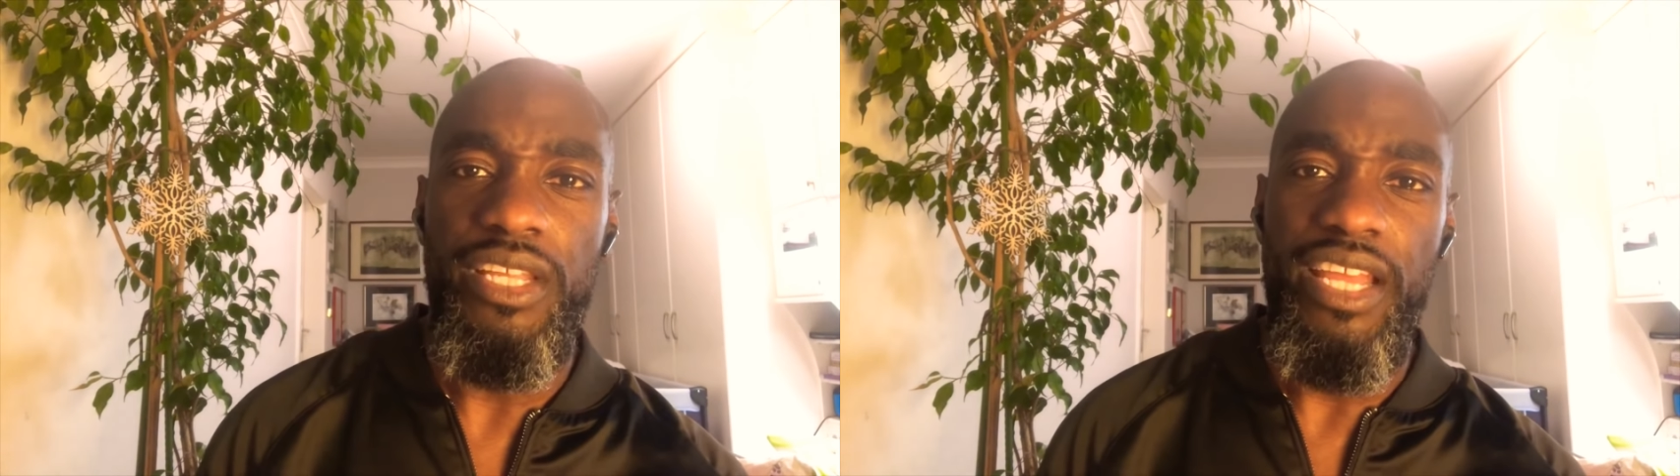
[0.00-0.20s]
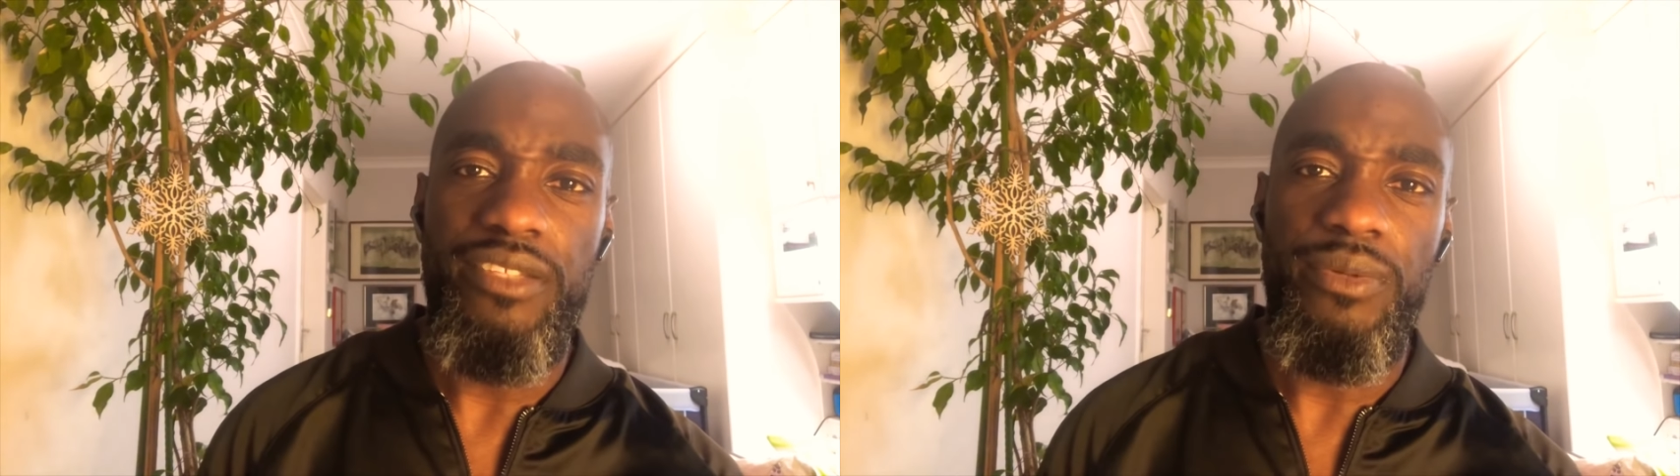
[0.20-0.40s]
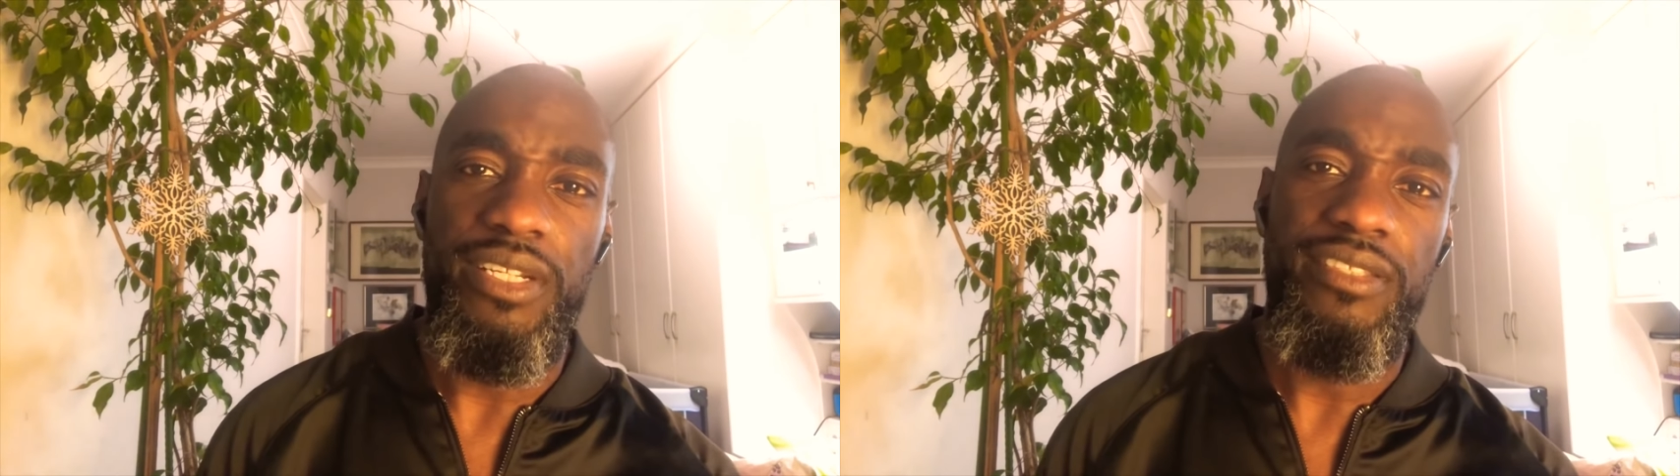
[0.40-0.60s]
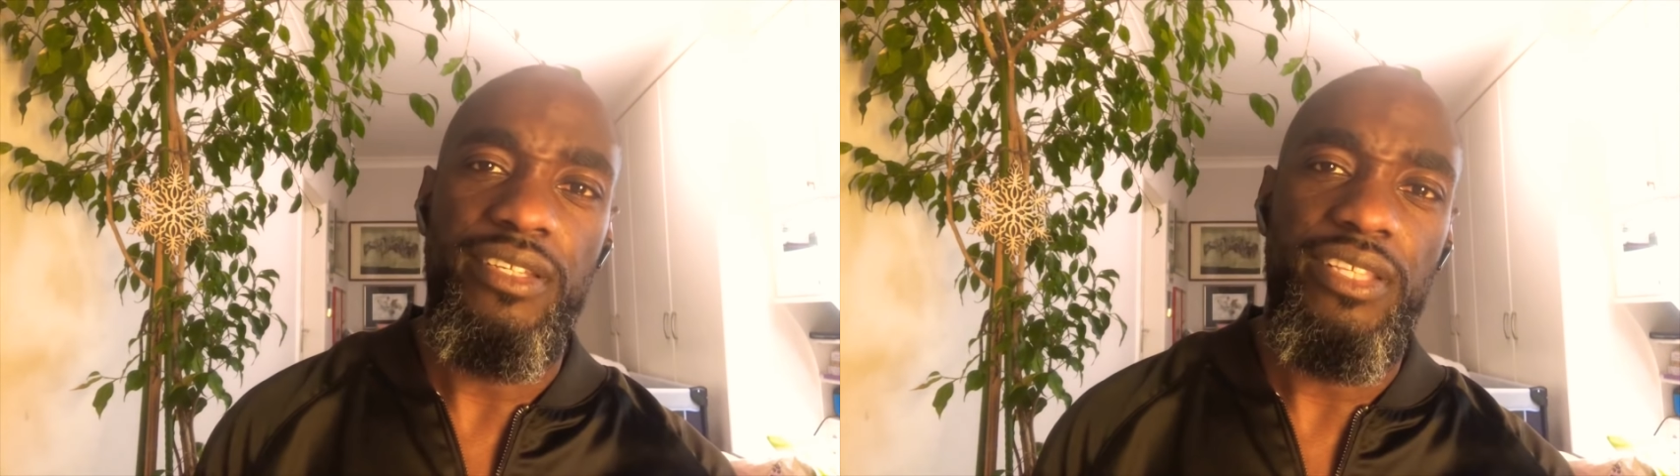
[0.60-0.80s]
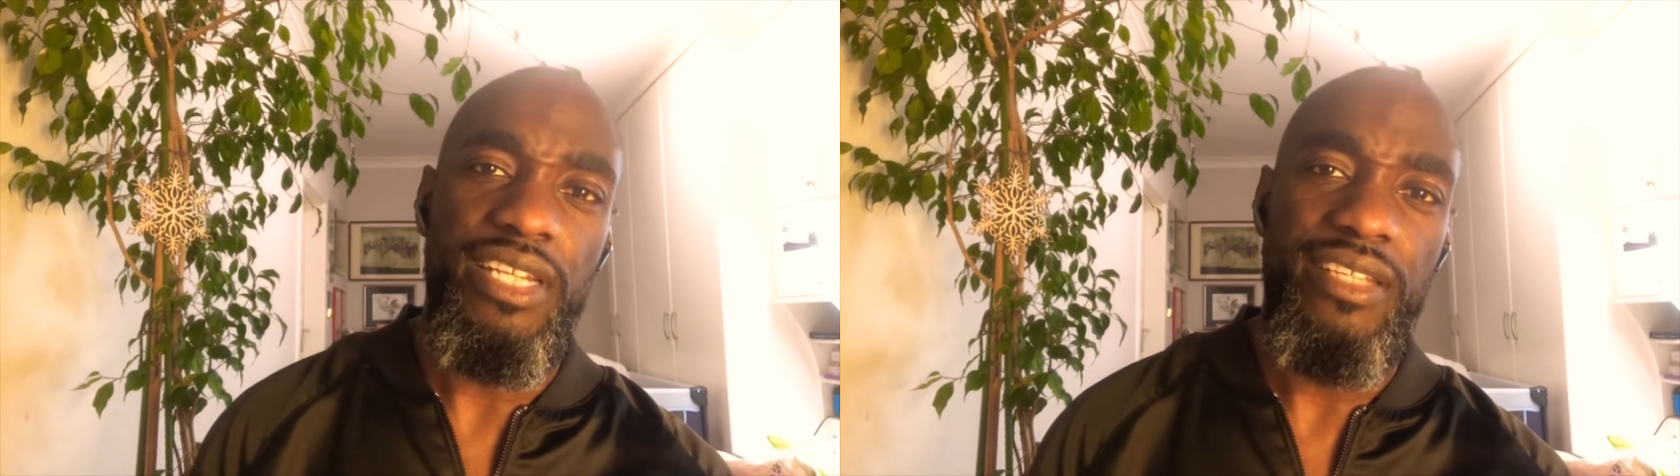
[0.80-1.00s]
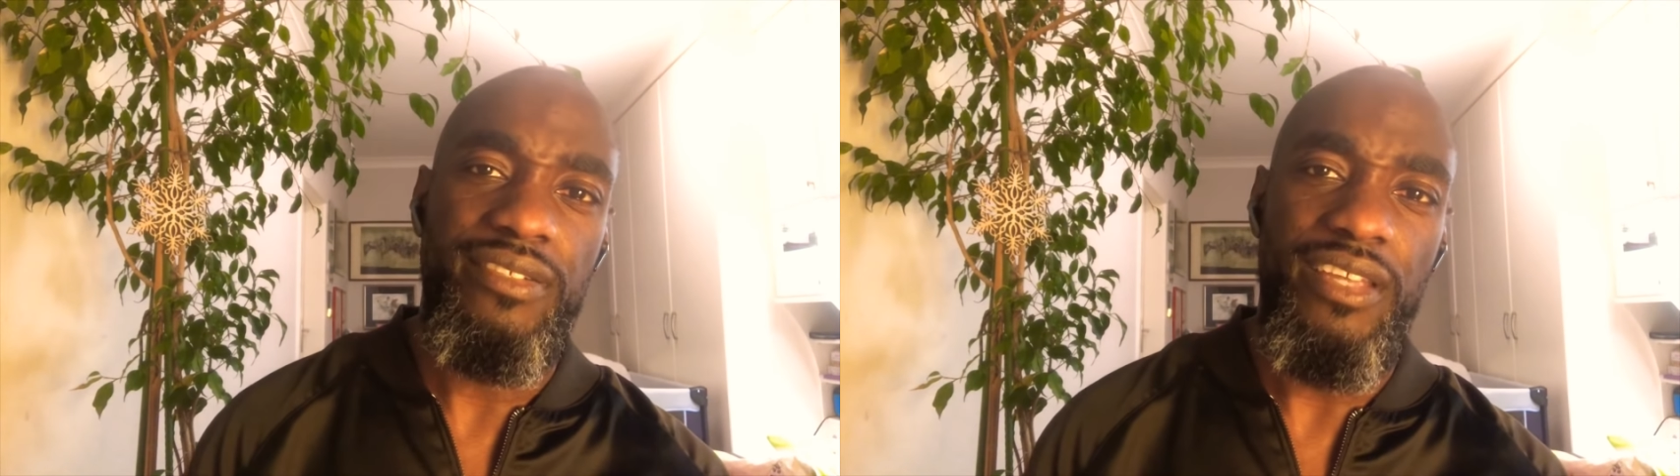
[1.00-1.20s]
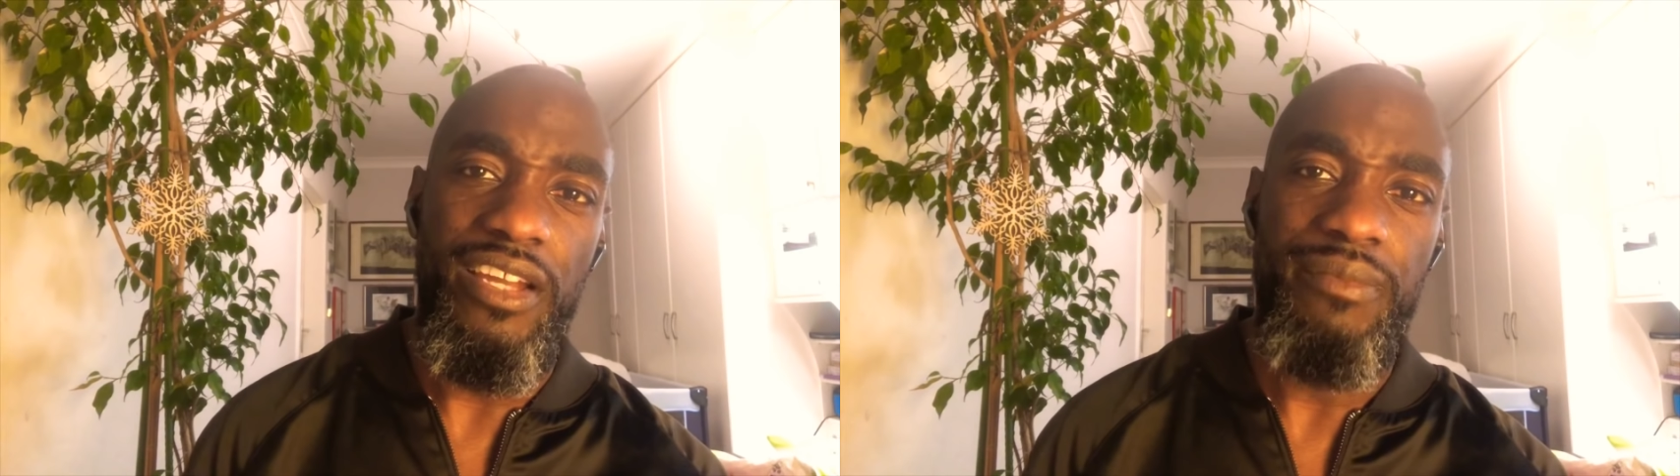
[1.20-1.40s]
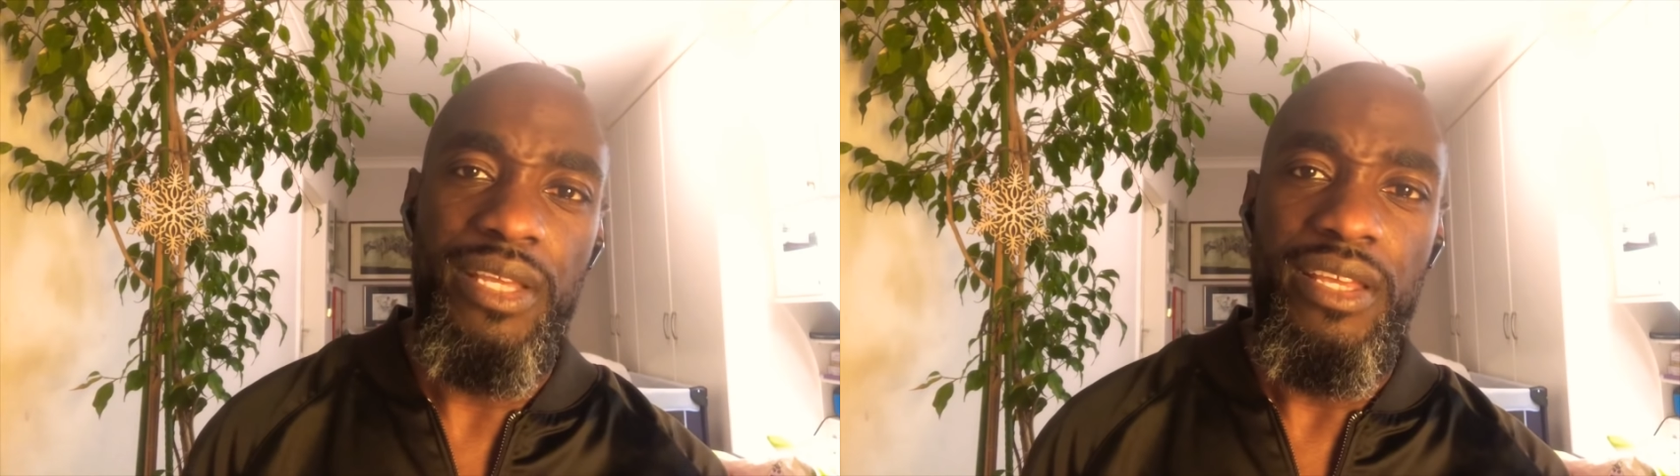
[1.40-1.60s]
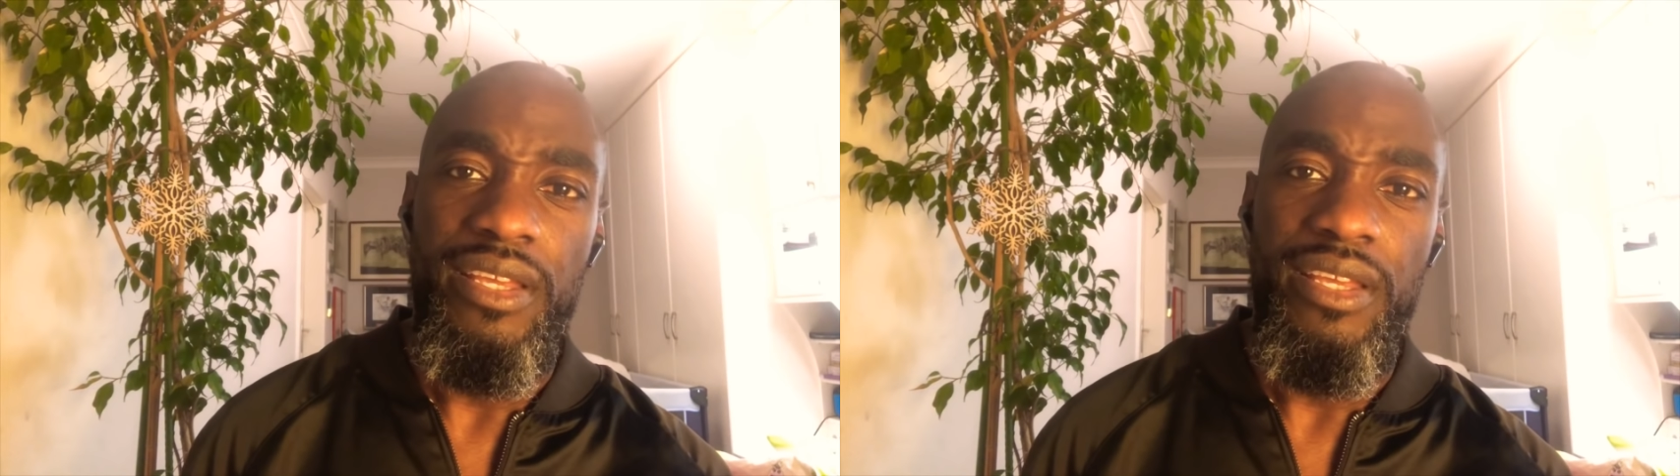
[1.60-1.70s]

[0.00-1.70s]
the next one. Until the next time,